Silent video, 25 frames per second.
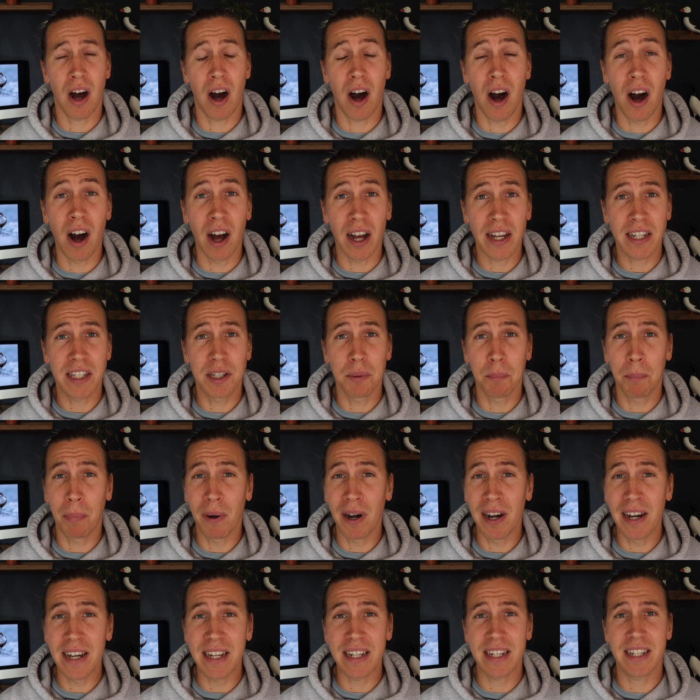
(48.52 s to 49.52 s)
I
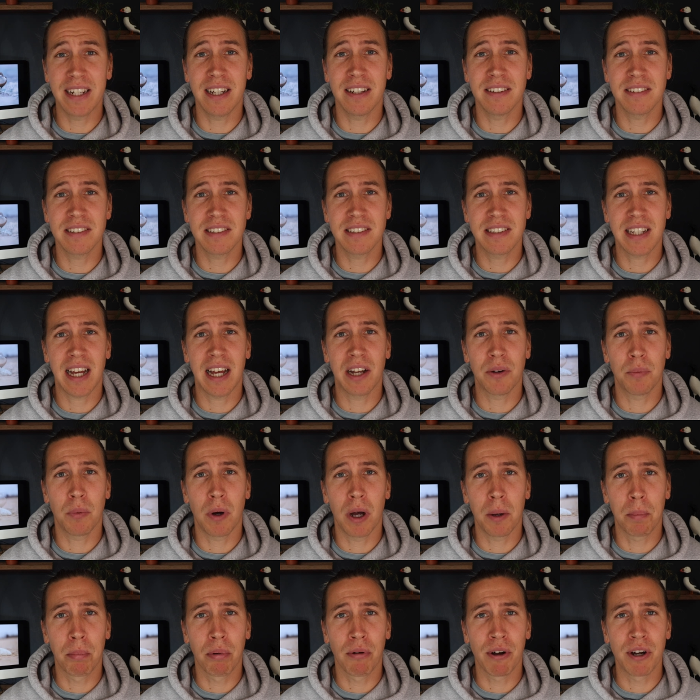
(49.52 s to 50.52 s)
completely understand
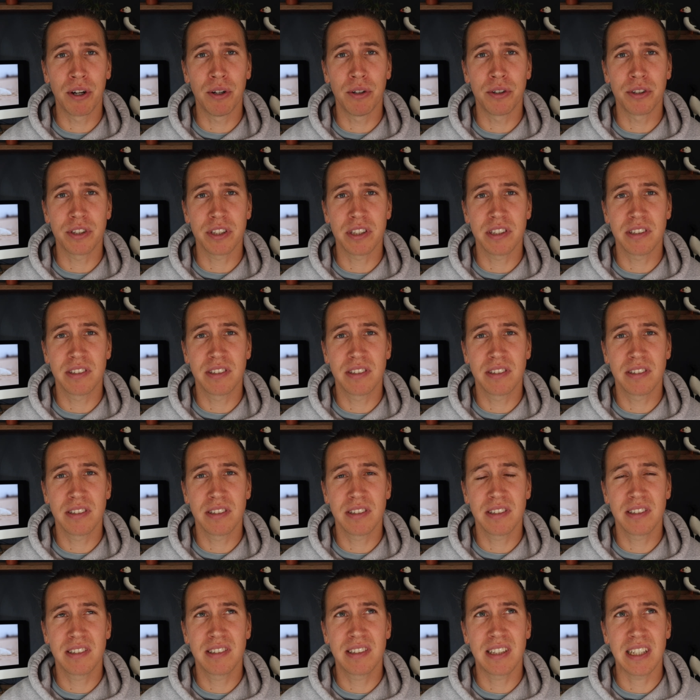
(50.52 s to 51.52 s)
why pre-orders
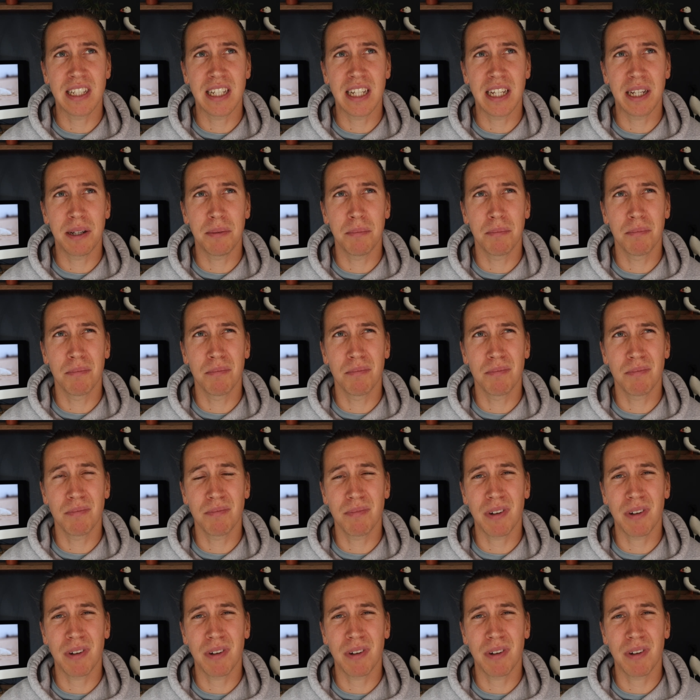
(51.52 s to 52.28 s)
seem